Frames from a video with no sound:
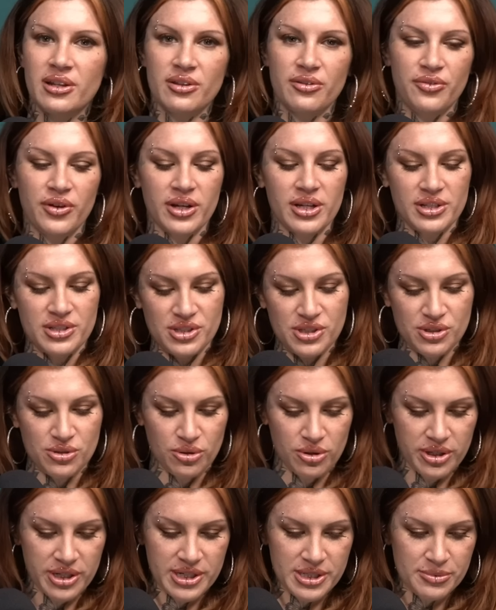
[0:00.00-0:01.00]
the fucking
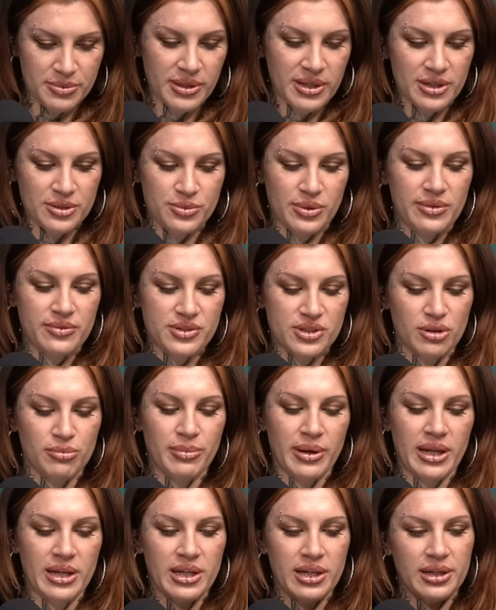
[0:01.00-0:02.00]
story, you guys. So, so
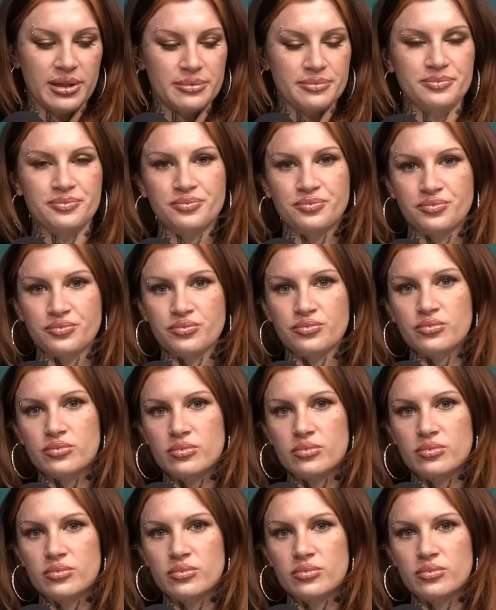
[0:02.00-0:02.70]
today many. we